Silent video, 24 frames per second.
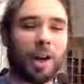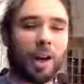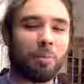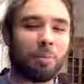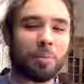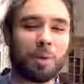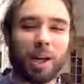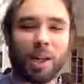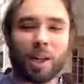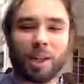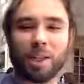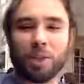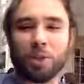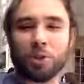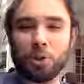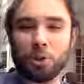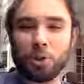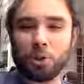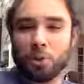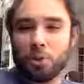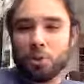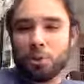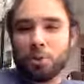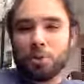I'm talking
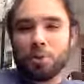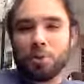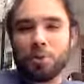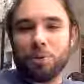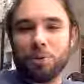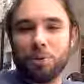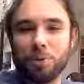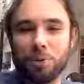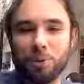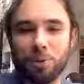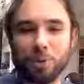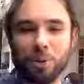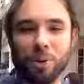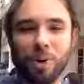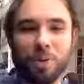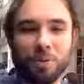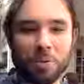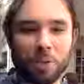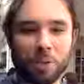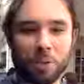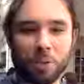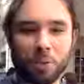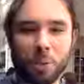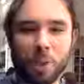to
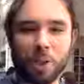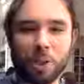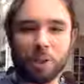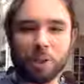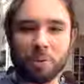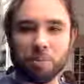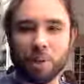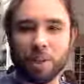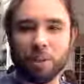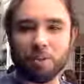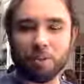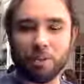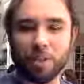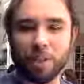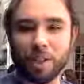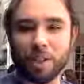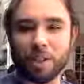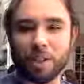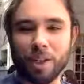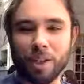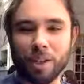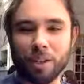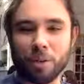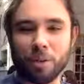whoever's watching my
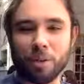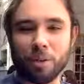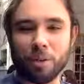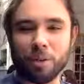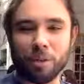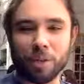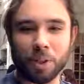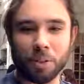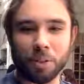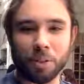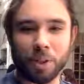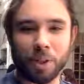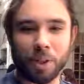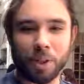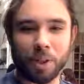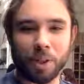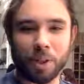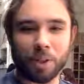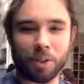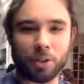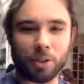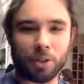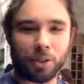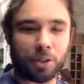feed. I don't know if anyone
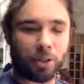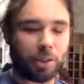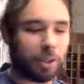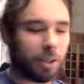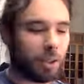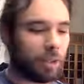cares.